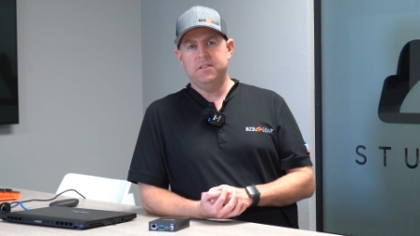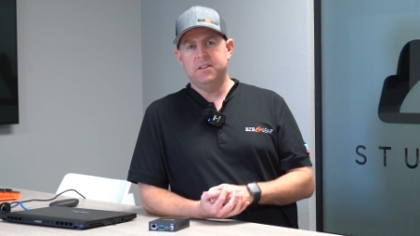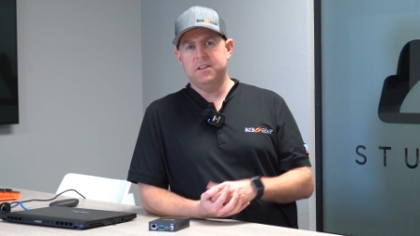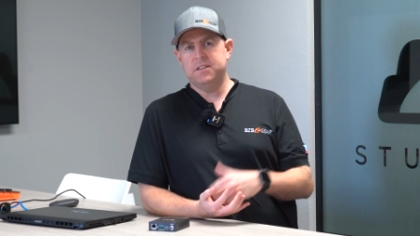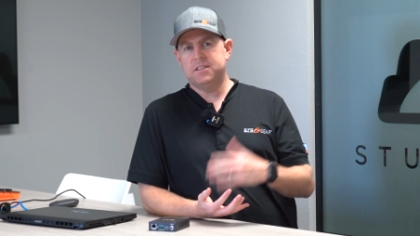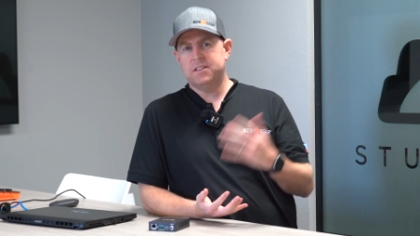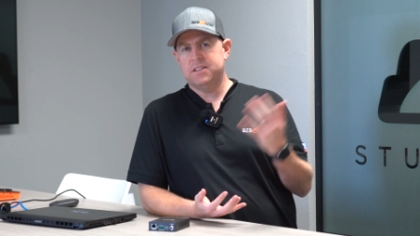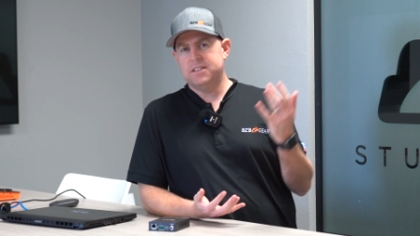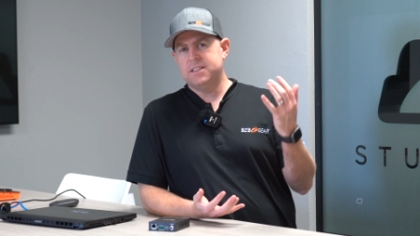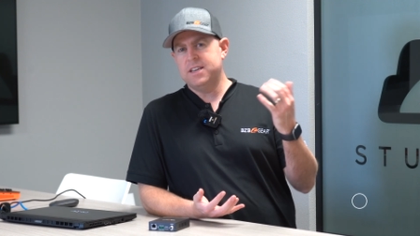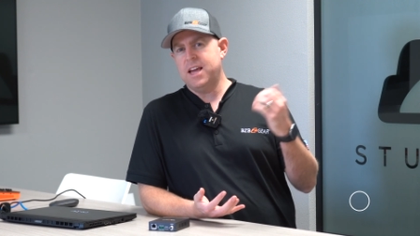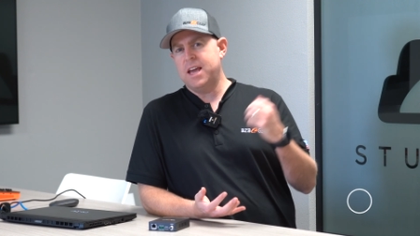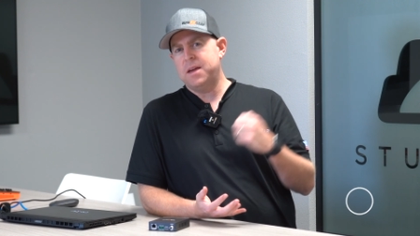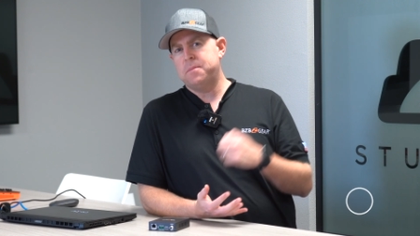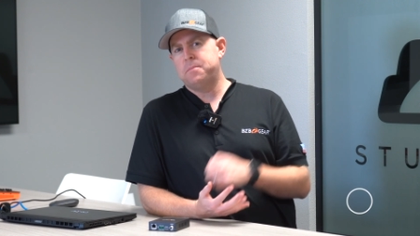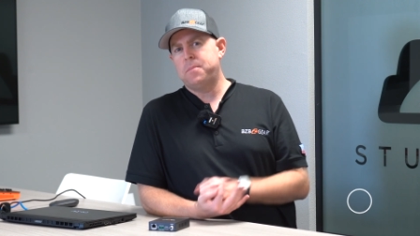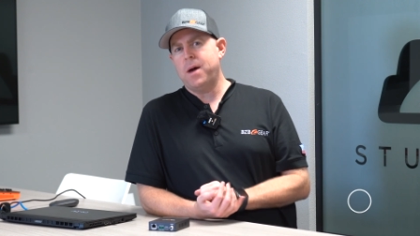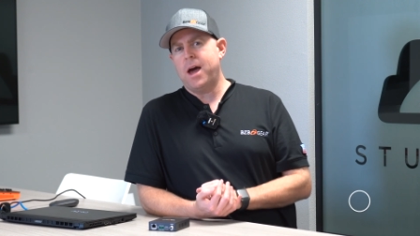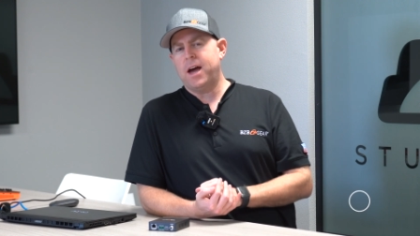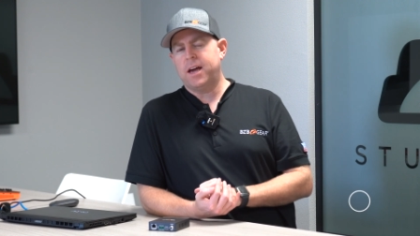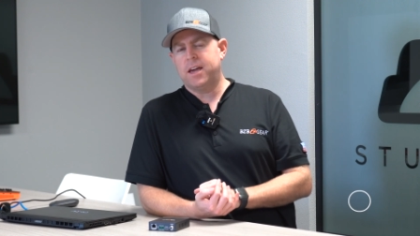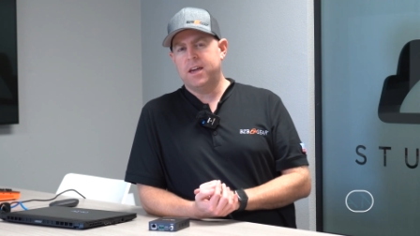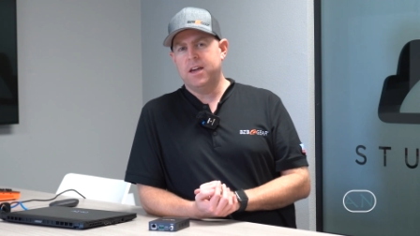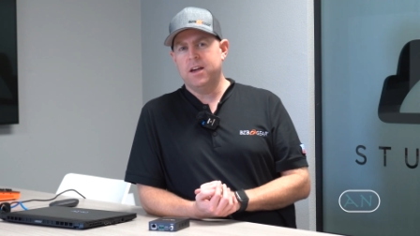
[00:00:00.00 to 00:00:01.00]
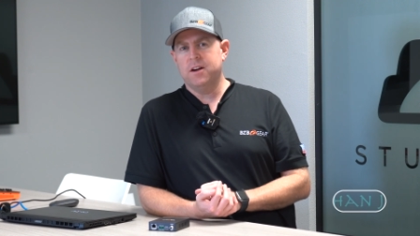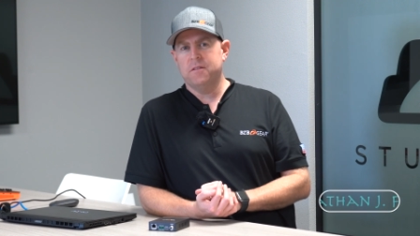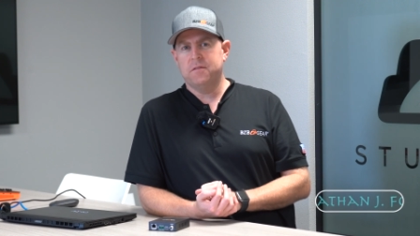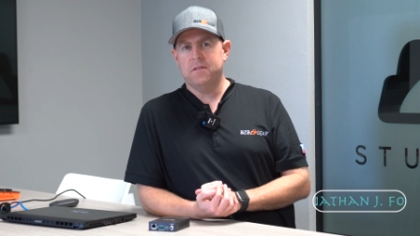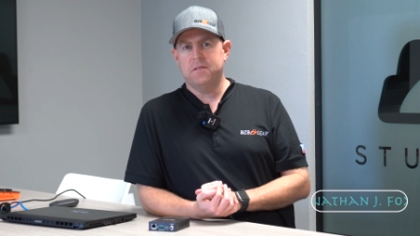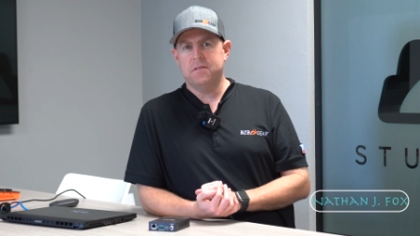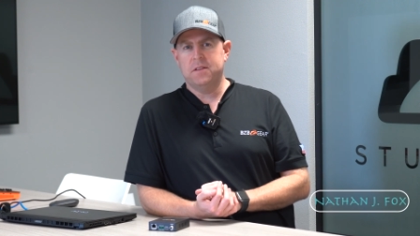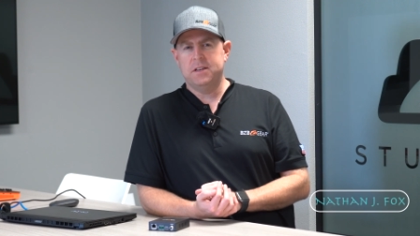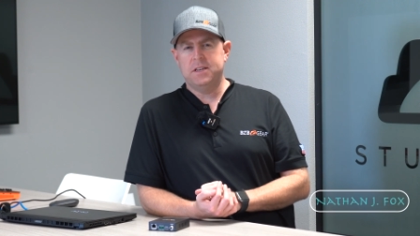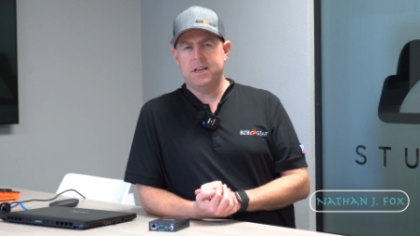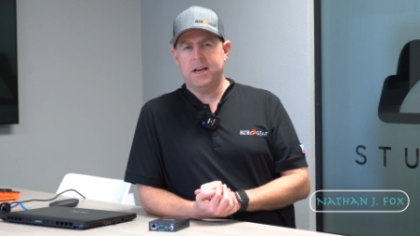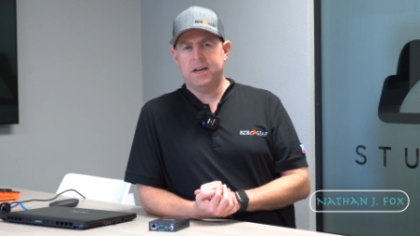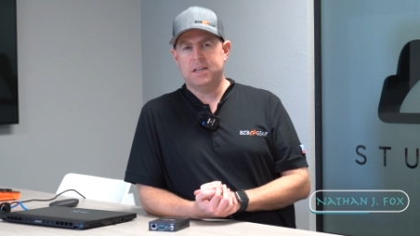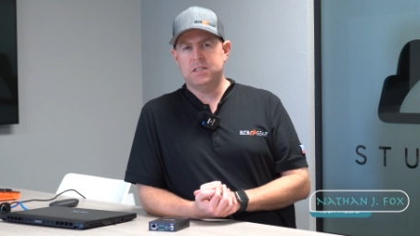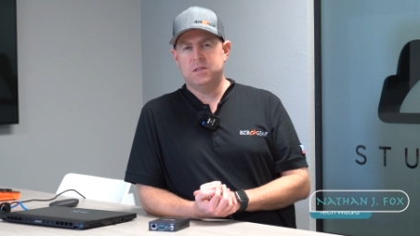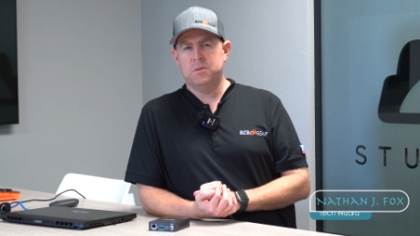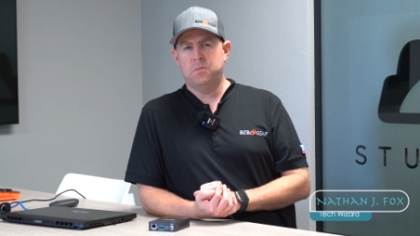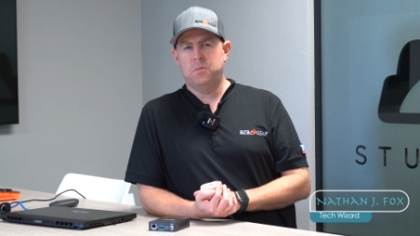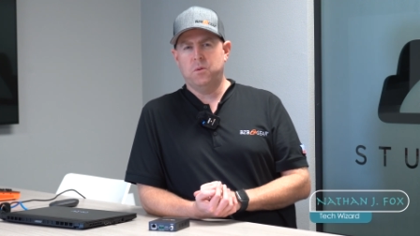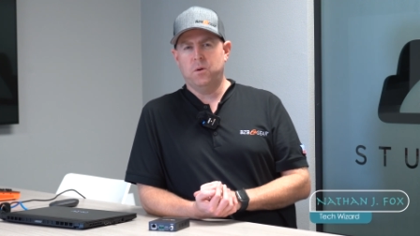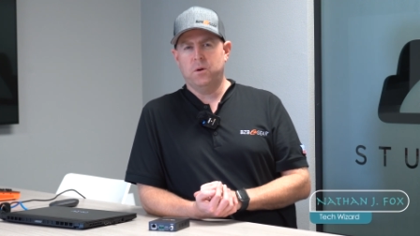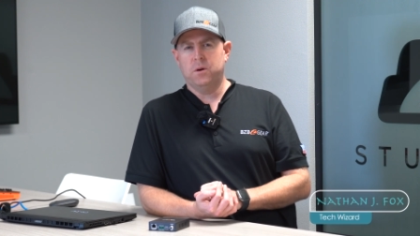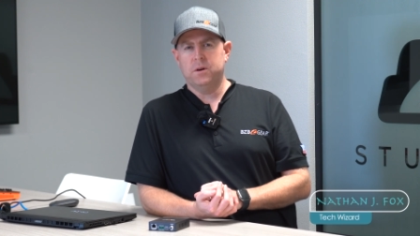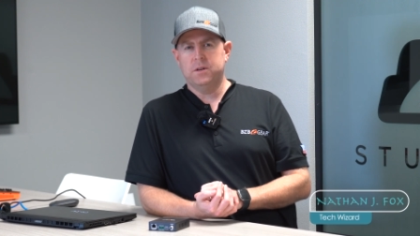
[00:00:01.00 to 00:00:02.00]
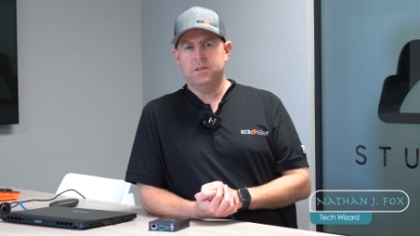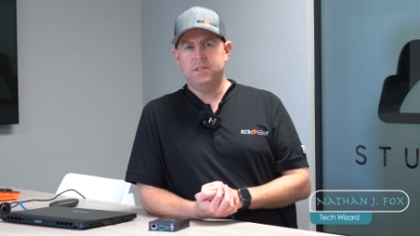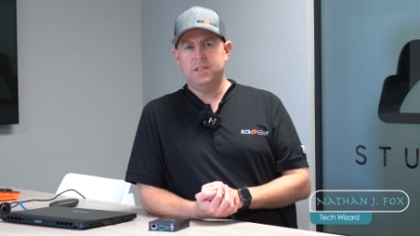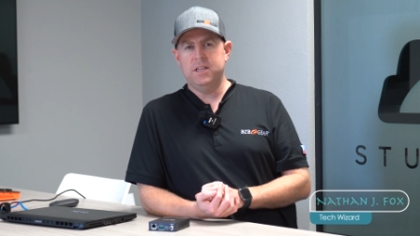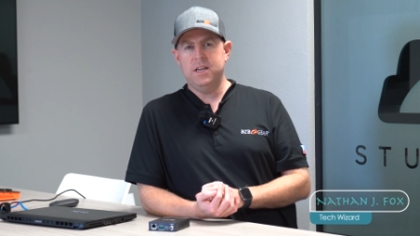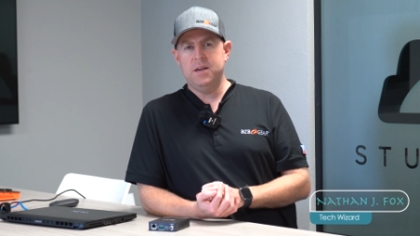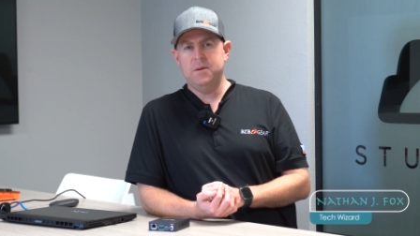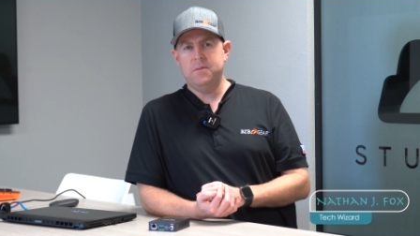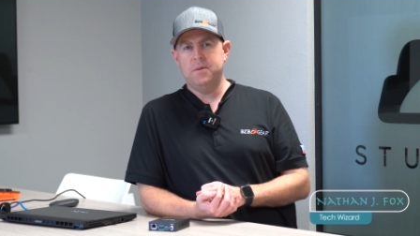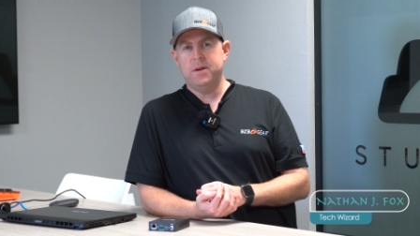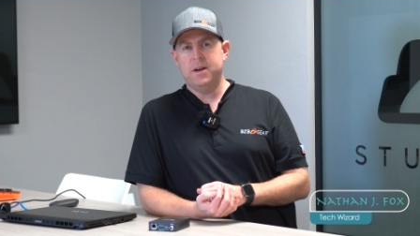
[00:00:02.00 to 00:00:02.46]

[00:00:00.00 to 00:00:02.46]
This is Nate back here from the tech support team,